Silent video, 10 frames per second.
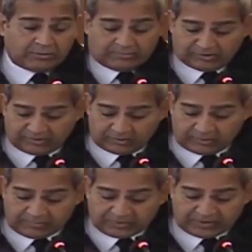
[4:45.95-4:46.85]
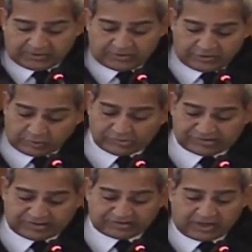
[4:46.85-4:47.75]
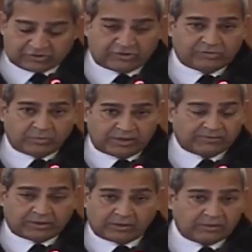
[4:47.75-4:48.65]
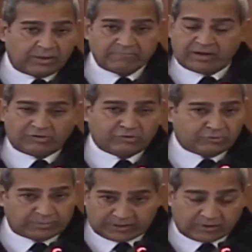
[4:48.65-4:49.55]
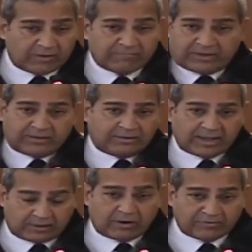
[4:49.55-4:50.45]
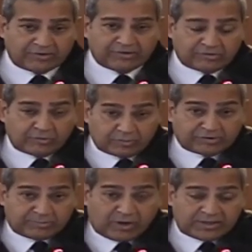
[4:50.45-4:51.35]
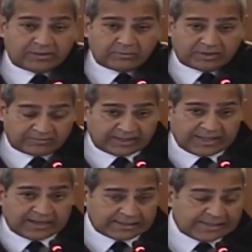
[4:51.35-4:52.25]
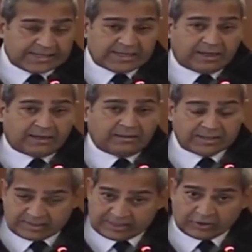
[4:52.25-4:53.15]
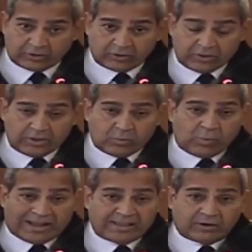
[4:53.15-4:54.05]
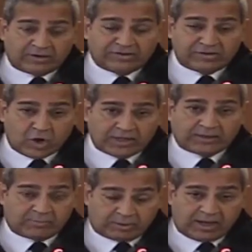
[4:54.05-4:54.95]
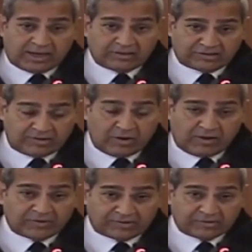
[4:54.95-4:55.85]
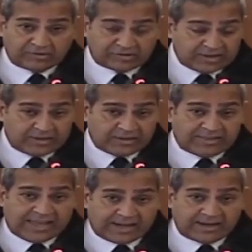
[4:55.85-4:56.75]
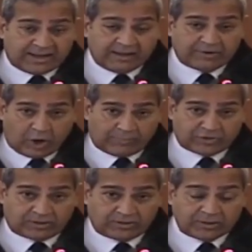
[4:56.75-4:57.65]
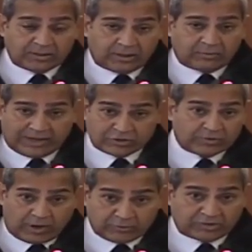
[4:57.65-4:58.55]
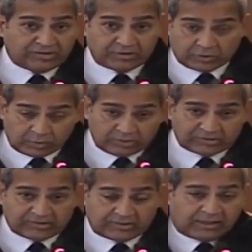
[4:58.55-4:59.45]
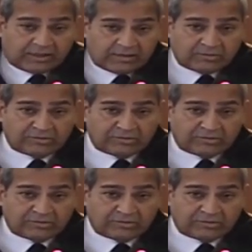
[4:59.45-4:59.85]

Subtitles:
So those discussions would have occurred. I'm extremely confident that our officers who responded would have done that. When there is non-compliance, the officers then have an option, a range of options and tools that they use.